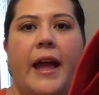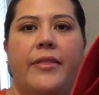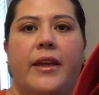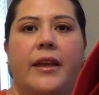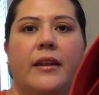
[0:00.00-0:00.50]

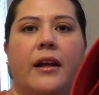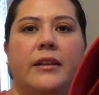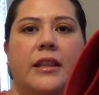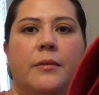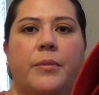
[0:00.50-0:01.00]
And then
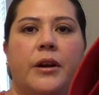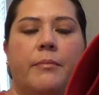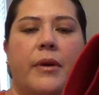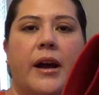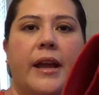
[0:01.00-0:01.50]
I'll either
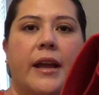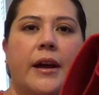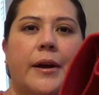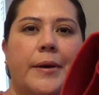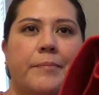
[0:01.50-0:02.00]
put
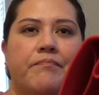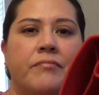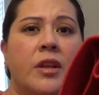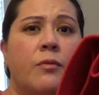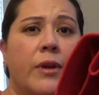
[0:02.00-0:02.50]
my
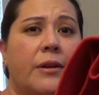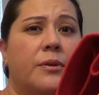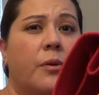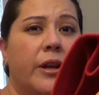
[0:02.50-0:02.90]
round